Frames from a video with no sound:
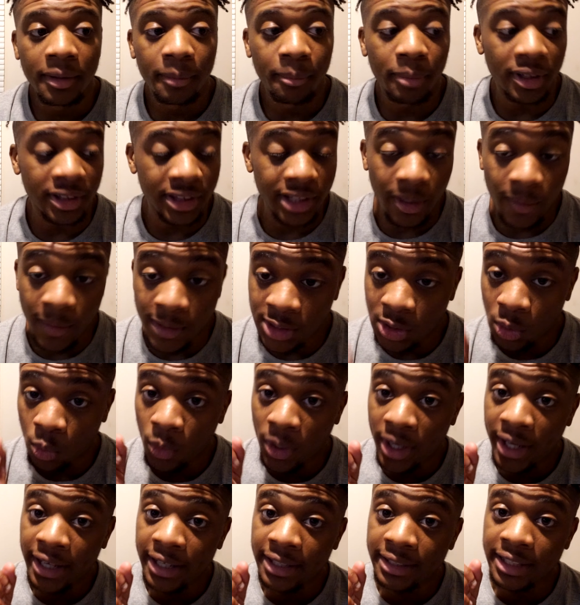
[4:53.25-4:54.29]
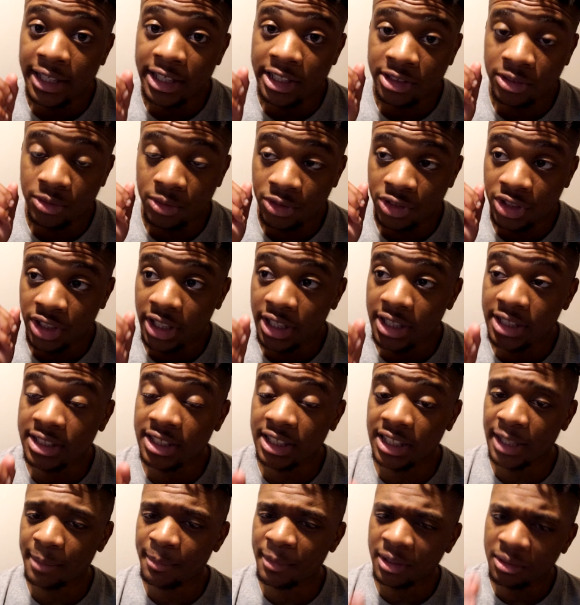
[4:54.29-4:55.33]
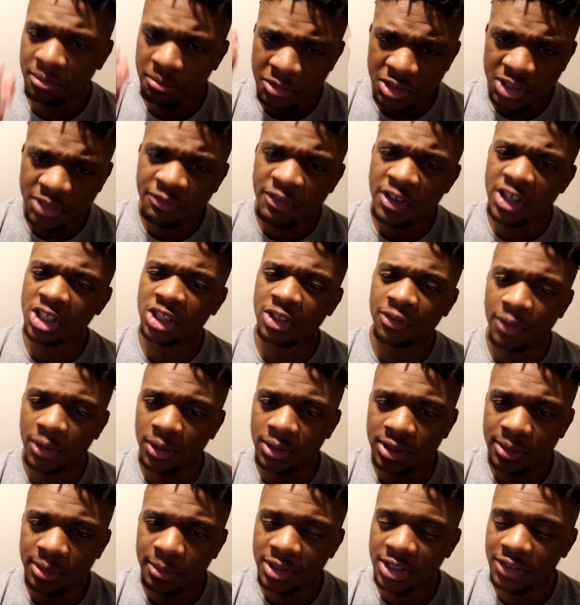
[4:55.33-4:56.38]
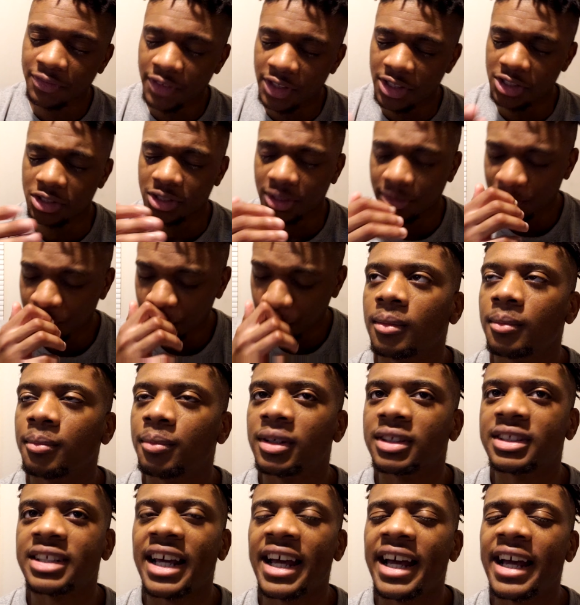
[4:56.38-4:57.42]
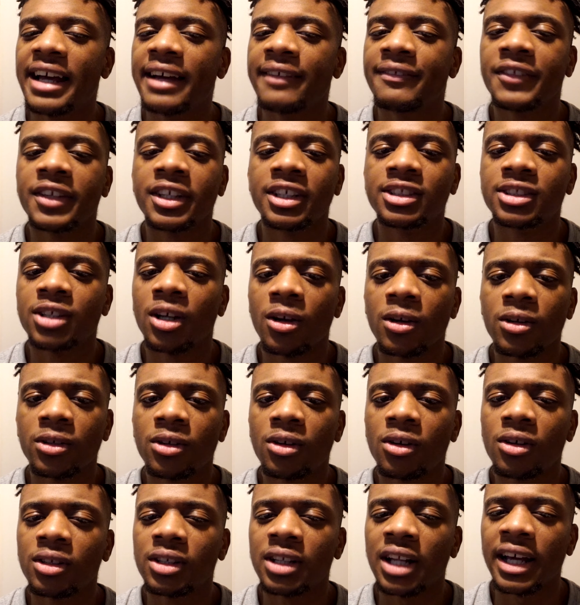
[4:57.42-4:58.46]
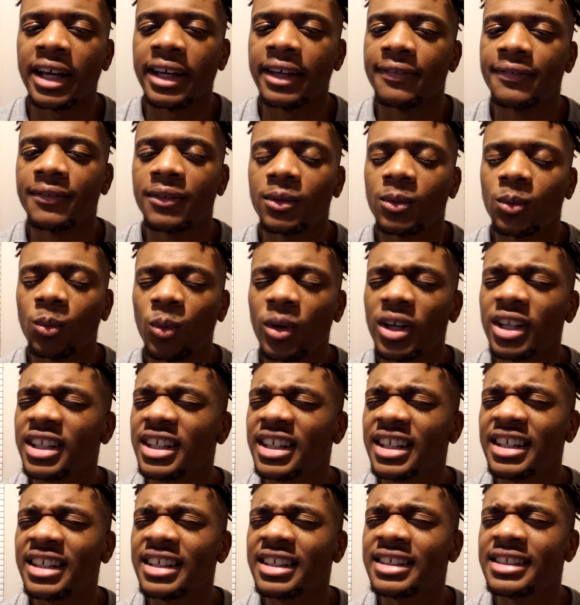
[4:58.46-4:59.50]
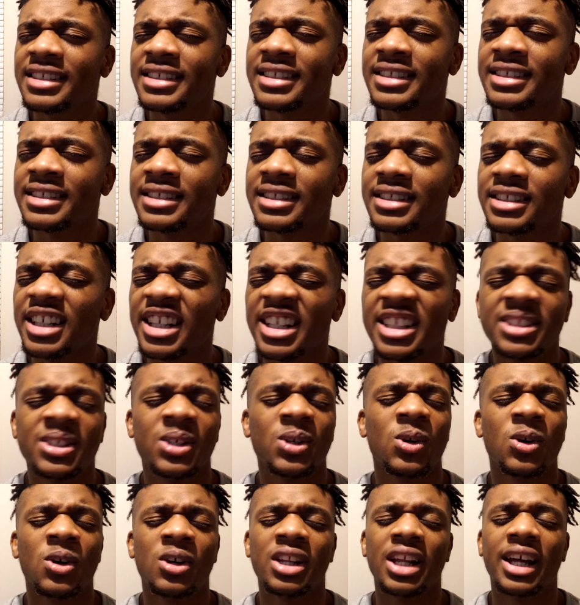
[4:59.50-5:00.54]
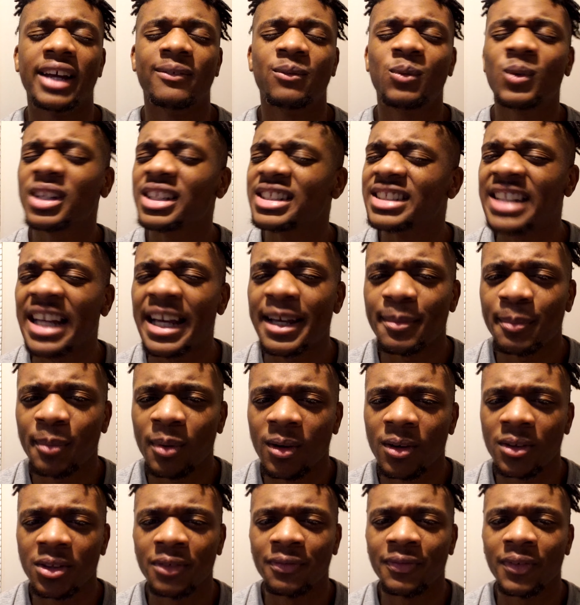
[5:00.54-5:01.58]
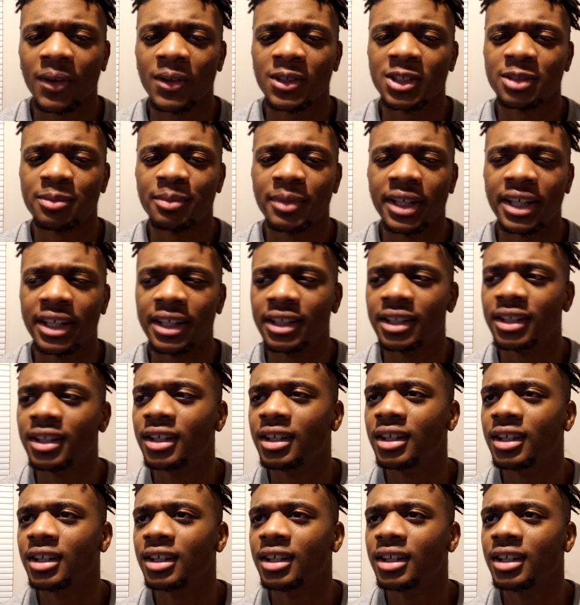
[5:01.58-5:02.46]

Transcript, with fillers: But there is a way, and that's through Jesus. And let me let me just finish the verse. Let me just finish it. But have eternal life. What is eternal life? What does that part of the verse mean?